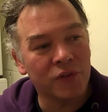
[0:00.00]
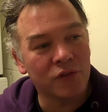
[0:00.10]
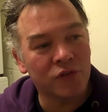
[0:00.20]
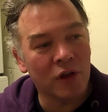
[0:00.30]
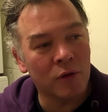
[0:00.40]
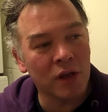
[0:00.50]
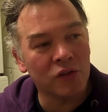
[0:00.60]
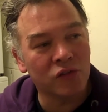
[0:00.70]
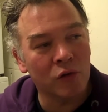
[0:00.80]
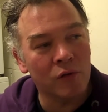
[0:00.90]
So
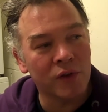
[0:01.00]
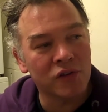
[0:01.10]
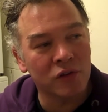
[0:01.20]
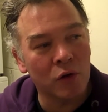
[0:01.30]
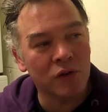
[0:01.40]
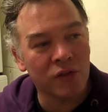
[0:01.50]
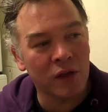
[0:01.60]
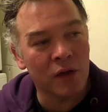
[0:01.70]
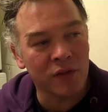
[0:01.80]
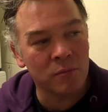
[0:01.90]
it's an odd
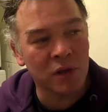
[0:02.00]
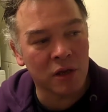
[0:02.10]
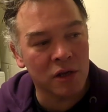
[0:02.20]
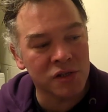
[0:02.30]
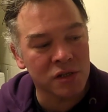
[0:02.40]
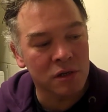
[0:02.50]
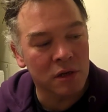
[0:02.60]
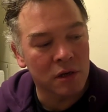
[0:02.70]
thing, I think, because